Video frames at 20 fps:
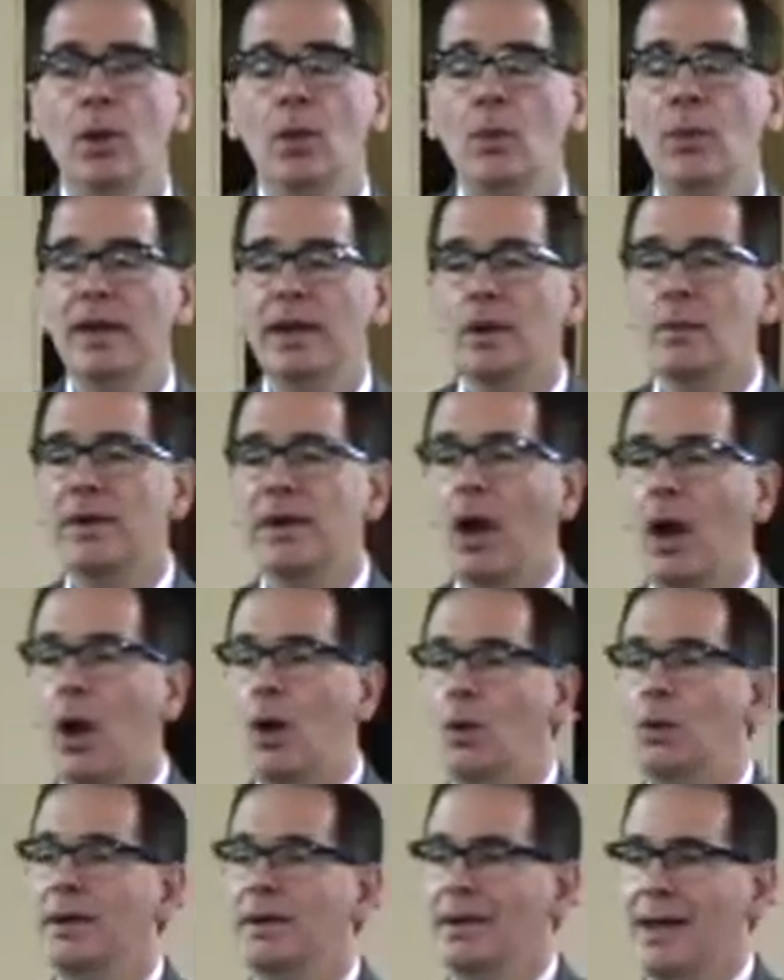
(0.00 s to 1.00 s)
we
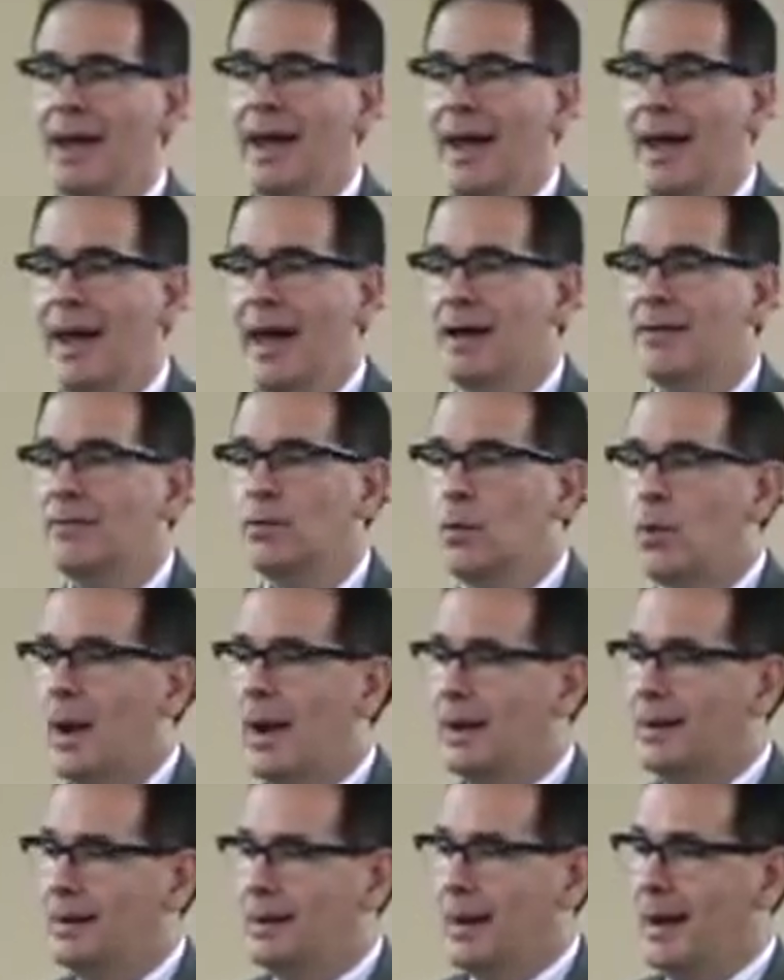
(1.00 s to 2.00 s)
only have
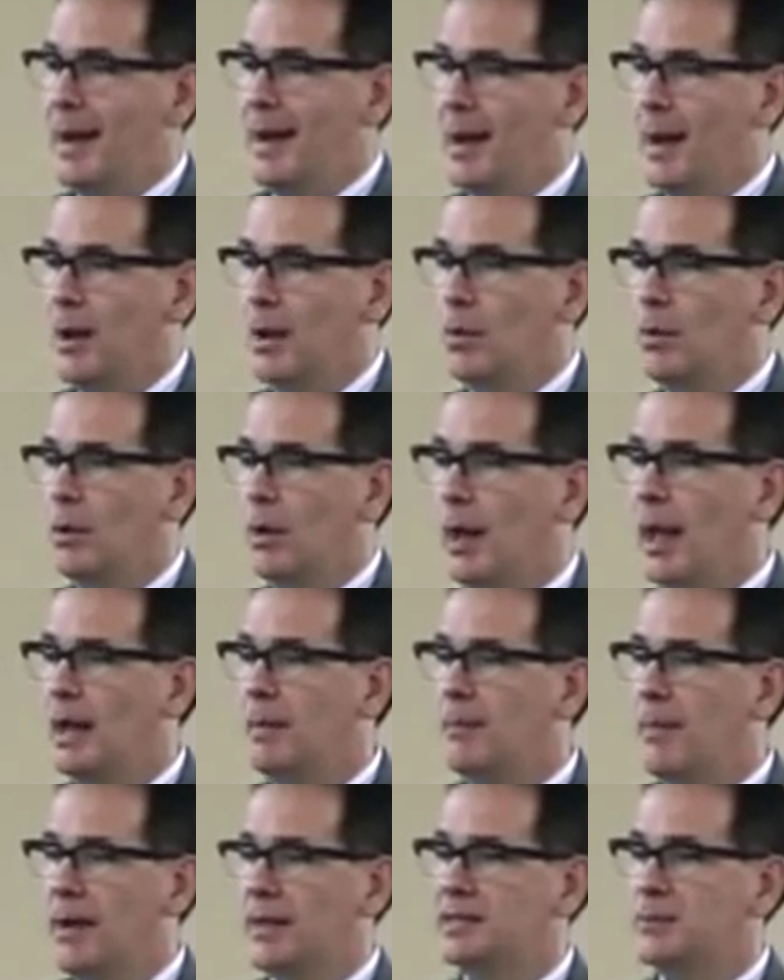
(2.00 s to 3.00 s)
right now
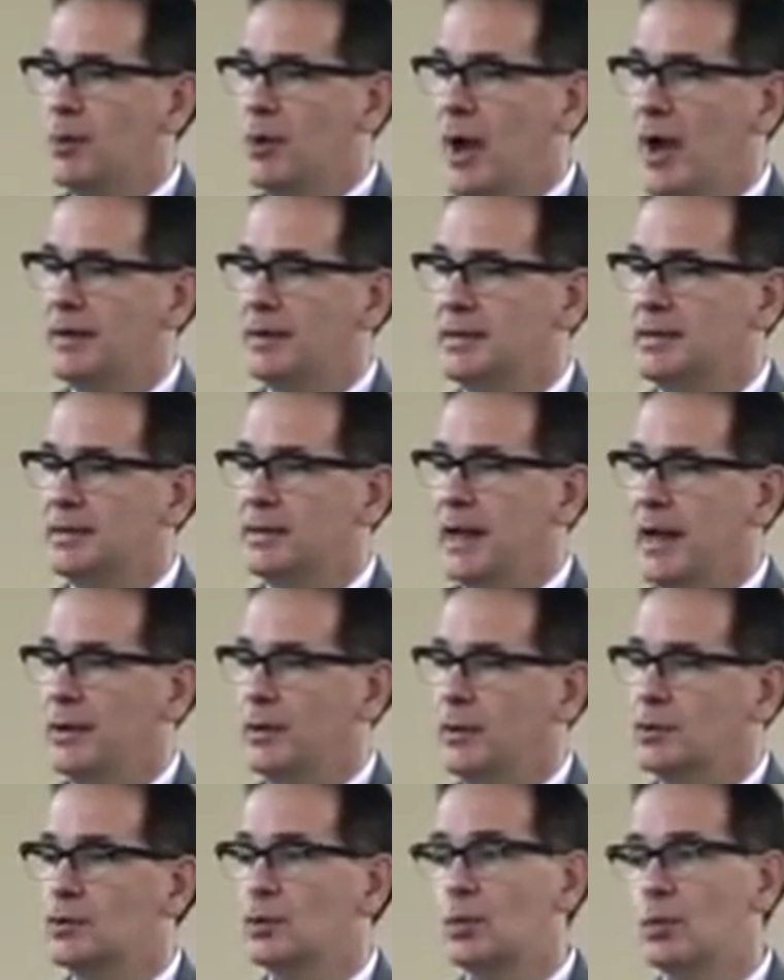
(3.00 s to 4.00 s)
a best practice
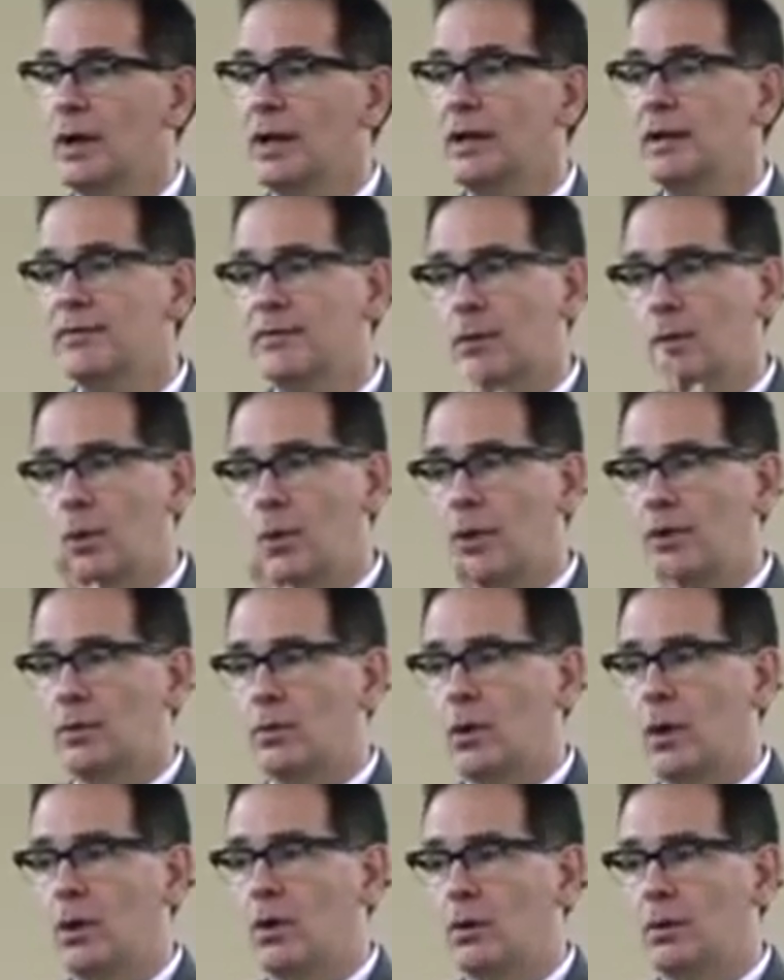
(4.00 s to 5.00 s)
standard really for
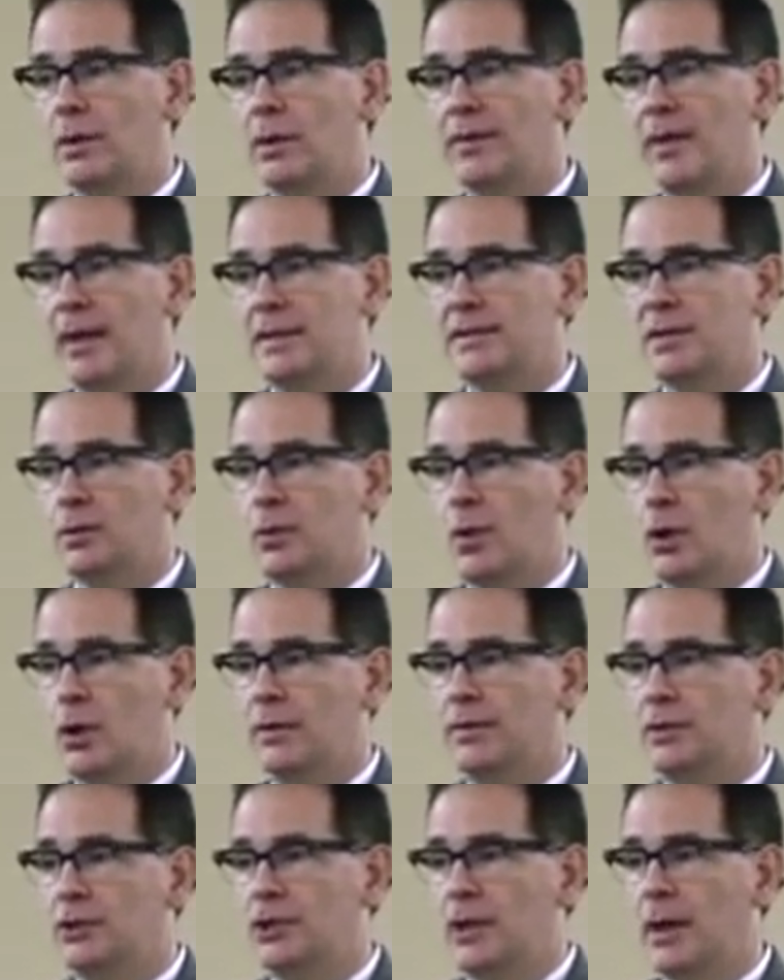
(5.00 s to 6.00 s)
one role, and that's the role
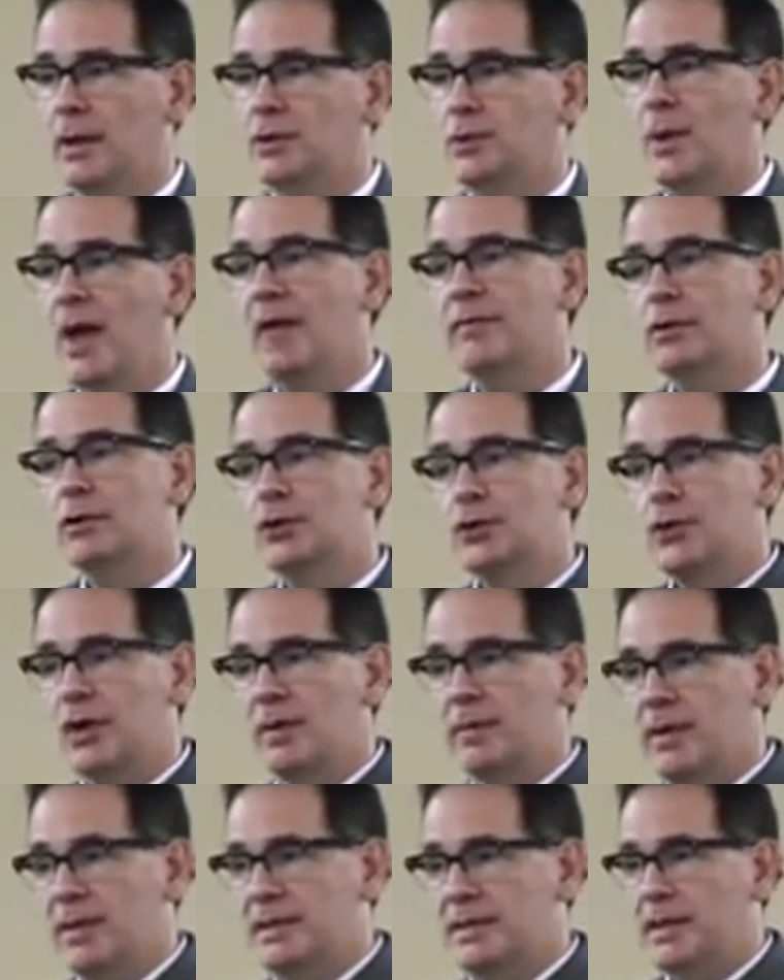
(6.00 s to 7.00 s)
of the judge. We have a
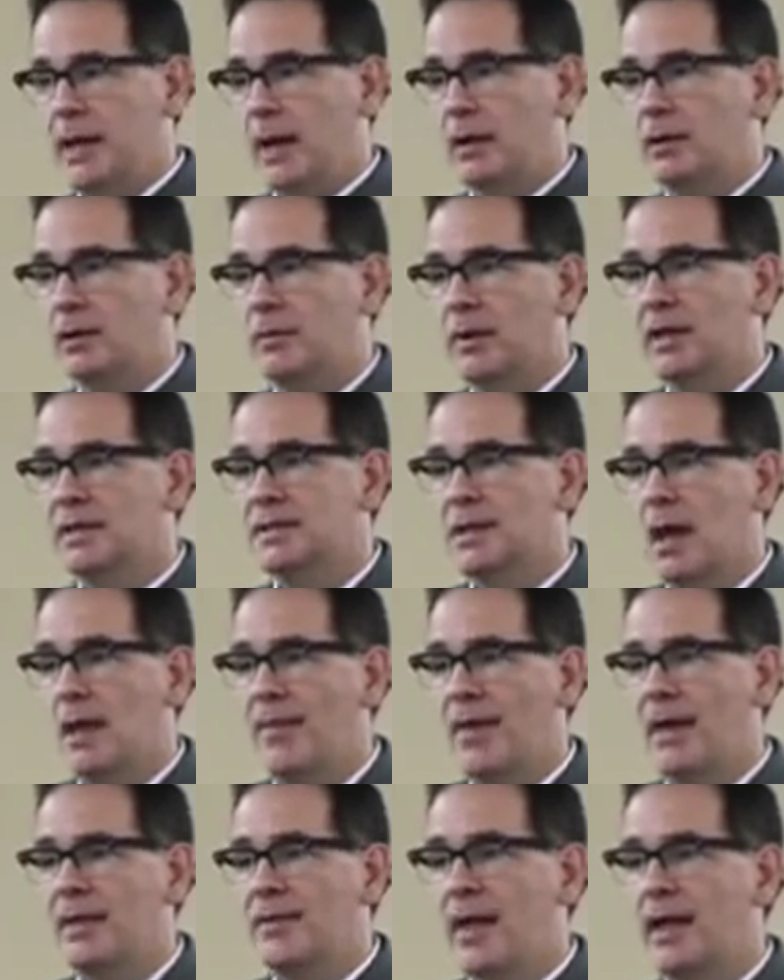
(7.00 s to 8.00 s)
treatment standard, but it's
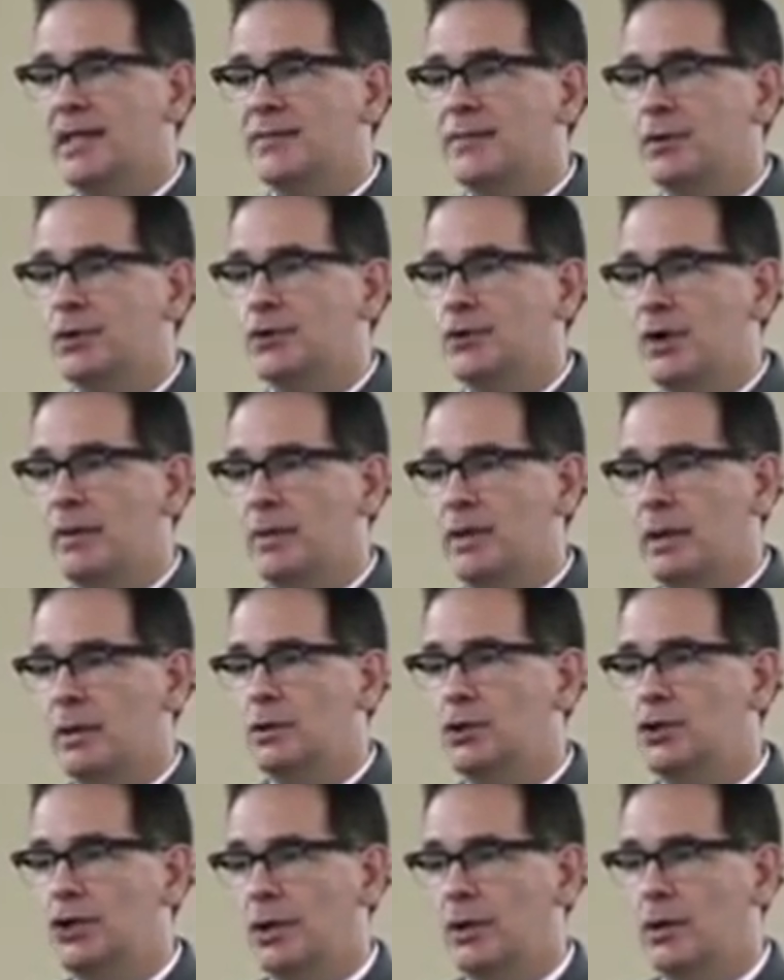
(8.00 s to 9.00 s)
not that's for treatment
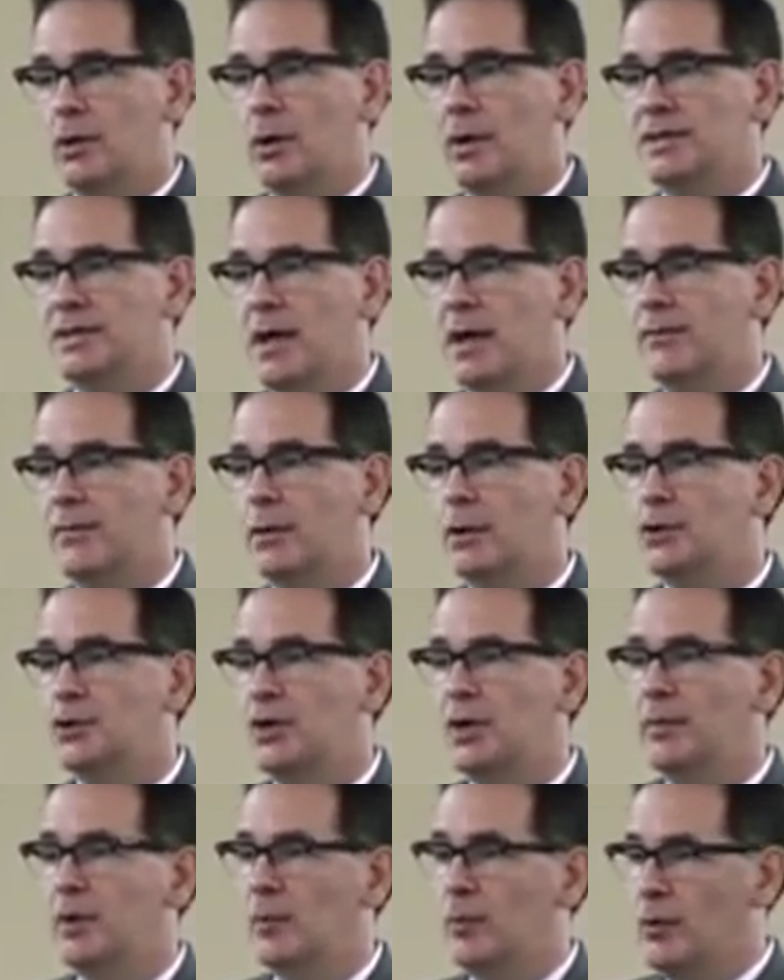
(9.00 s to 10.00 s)
in general. It's not for a
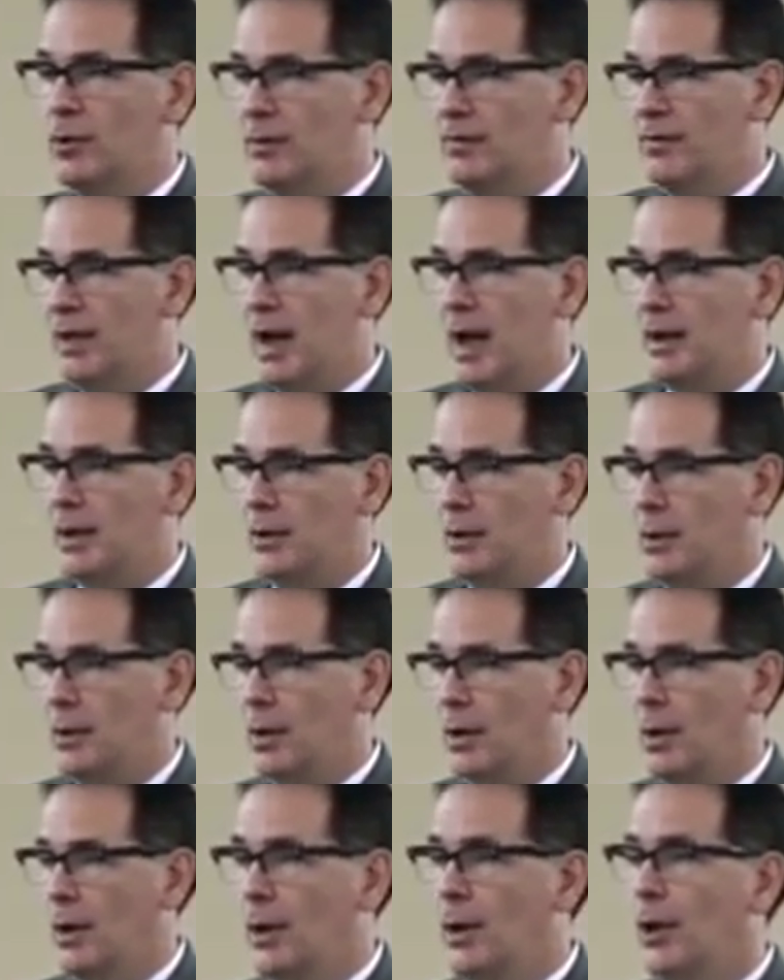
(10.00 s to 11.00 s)
treatment provider.
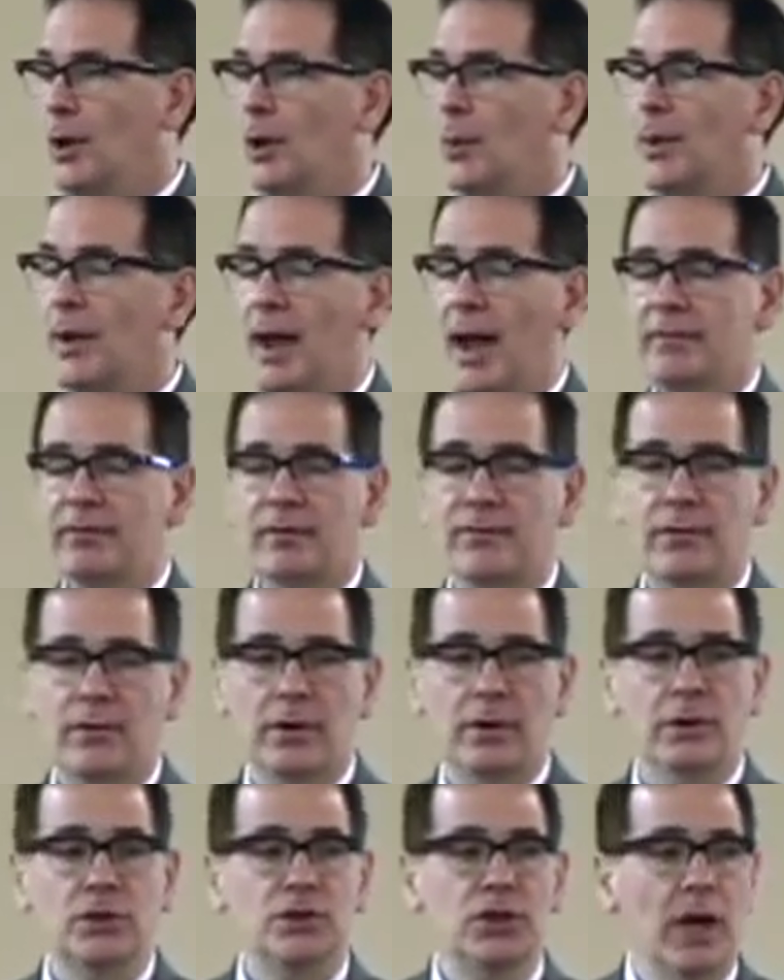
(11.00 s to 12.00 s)
We have it
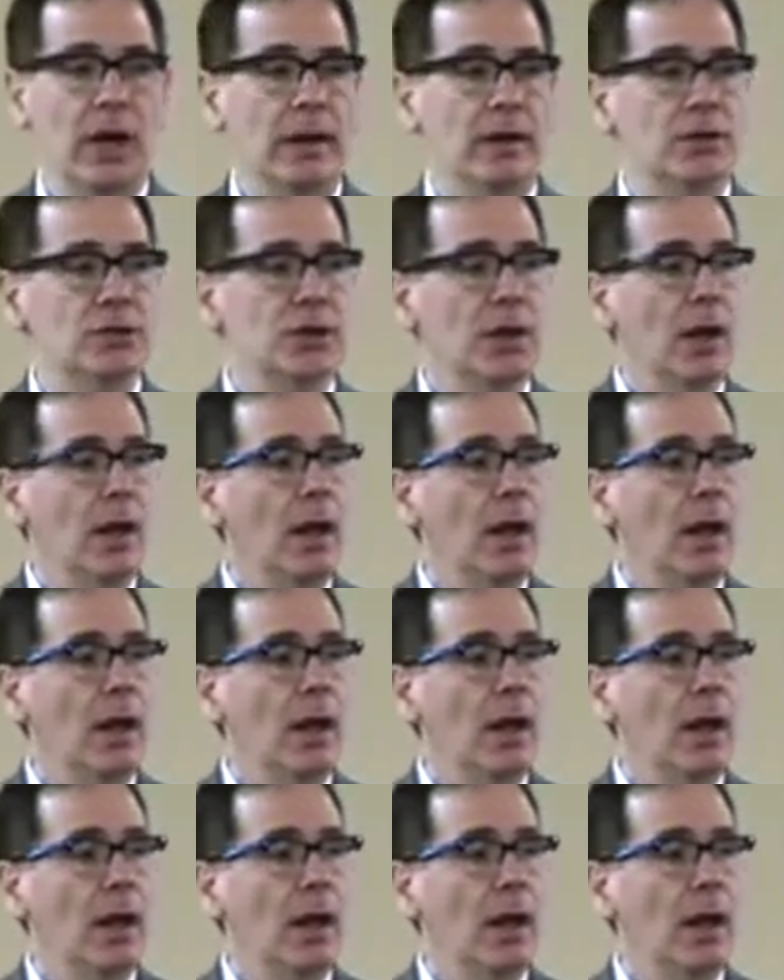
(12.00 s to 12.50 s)
for a judge.